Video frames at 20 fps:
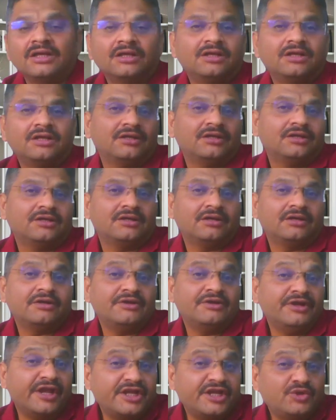
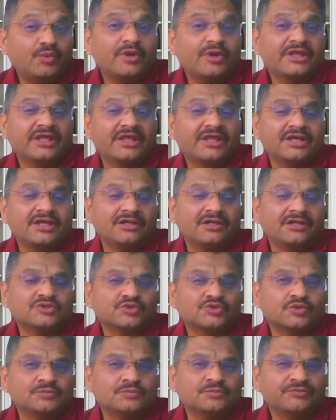networking
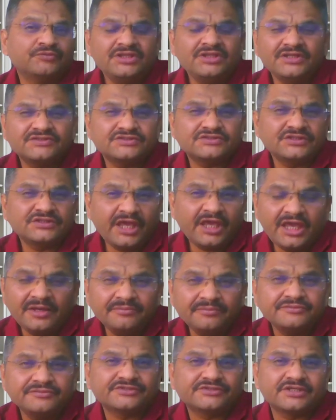also. In the
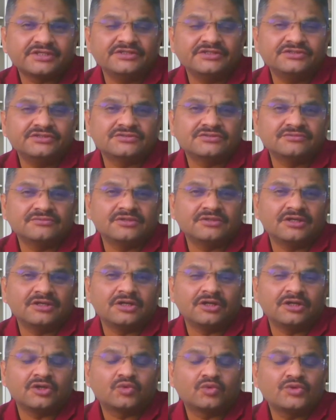same sense,
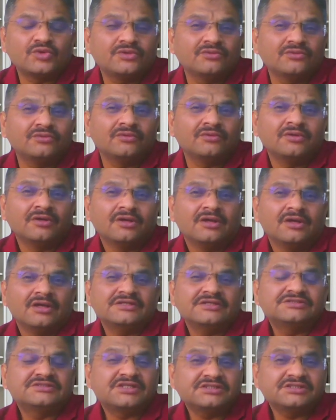could you
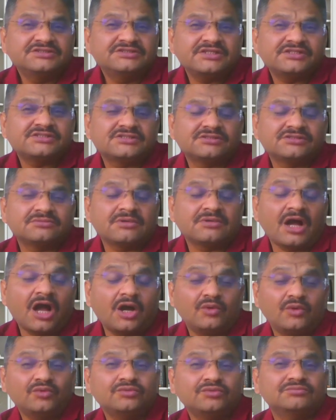suggest
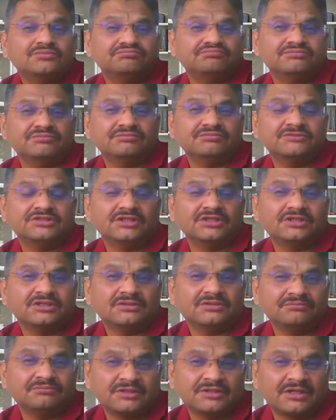how
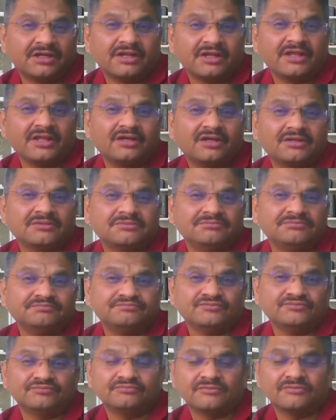the career
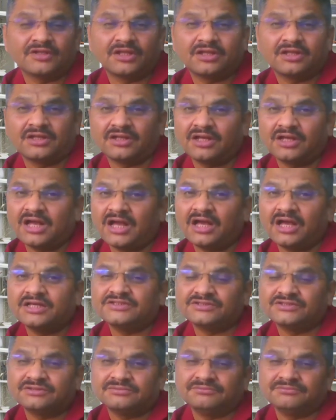
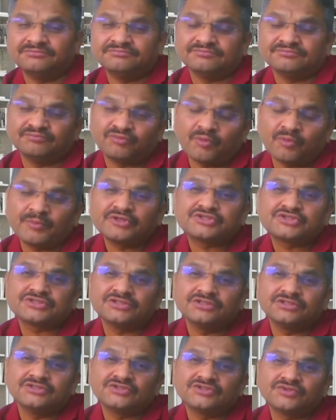as a
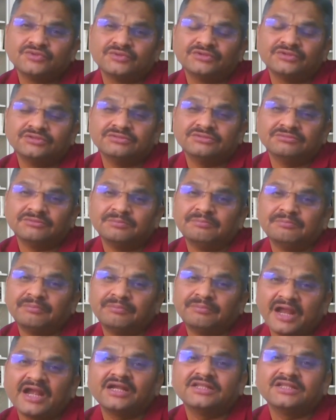professional should
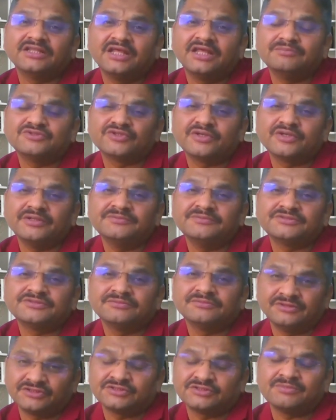brand
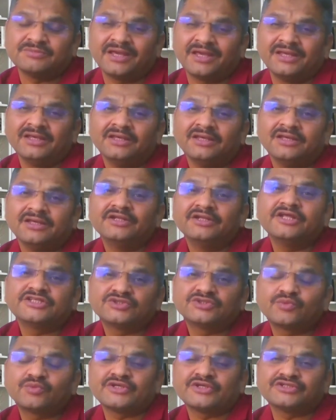themselves? This is my
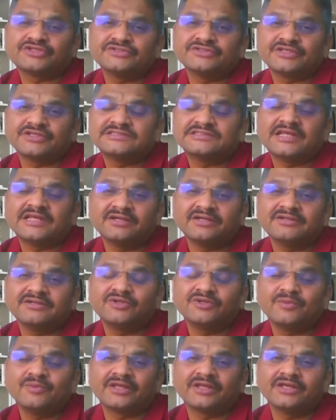next questions as like
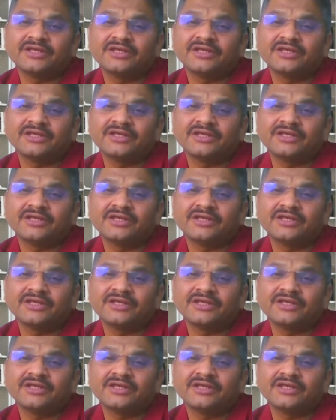networking